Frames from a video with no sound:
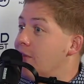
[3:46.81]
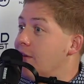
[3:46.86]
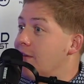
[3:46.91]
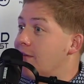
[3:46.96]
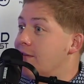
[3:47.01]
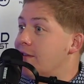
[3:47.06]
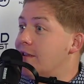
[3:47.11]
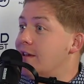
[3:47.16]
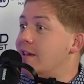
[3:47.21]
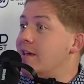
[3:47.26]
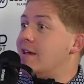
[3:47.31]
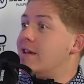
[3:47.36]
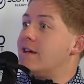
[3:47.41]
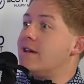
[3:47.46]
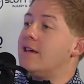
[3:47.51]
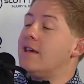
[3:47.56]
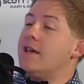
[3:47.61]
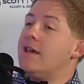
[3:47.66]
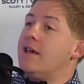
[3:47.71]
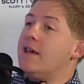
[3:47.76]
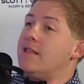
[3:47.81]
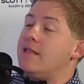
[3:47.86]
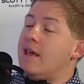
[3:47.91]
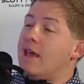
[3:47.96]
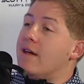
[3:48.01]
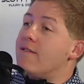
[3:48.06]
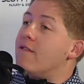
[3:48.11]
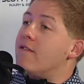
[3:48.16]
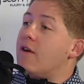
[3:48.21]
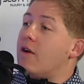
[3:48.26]
listening. They
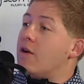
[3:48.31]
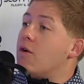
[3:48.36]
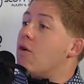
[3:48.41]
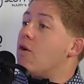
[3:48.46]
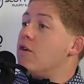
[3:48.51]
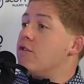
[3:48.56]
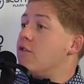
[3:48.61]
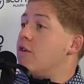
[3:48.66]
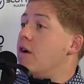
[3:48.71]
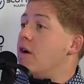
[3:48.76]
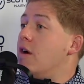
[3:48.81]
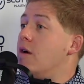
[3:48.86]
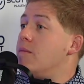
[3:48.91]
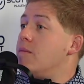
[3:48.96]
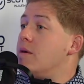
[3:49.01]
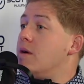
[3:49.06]
have a very hard job.